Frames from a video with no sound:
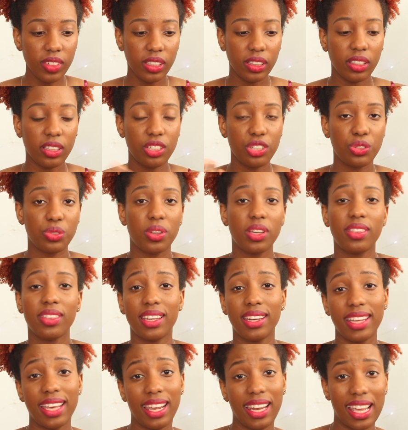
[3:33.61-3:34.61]
the strength
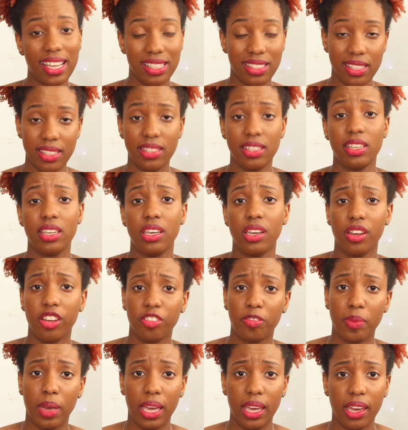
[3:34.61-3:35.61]
and elasticity
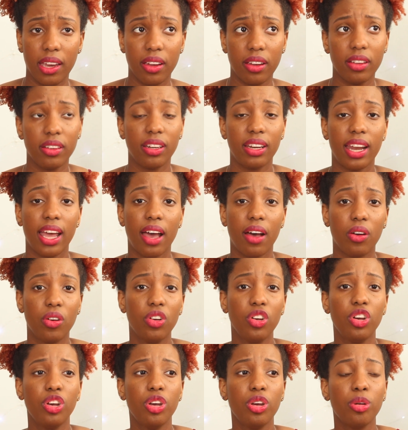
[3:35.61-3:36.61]
of my hair.
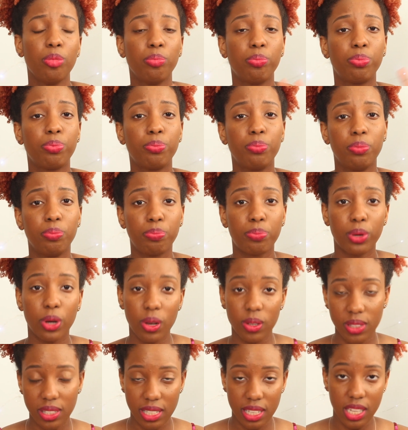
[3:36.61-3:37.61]
Now,
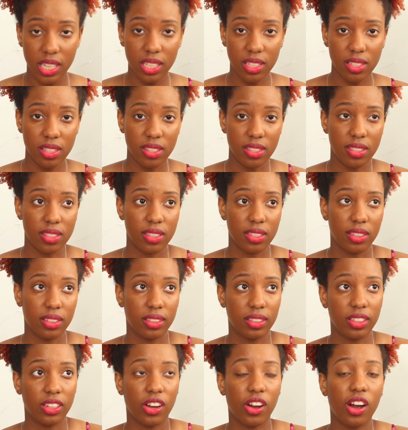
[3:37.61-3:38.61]
proteins
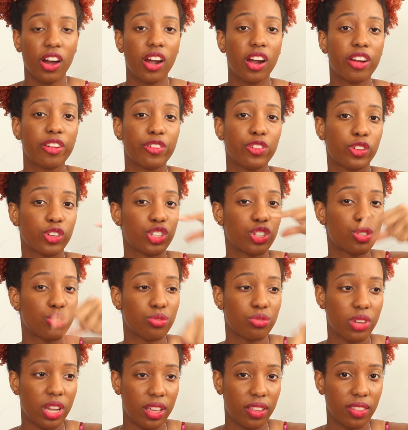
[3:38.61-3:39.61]
are for
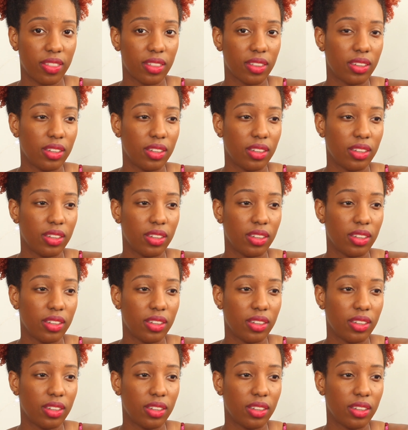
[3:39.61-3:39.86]
strength.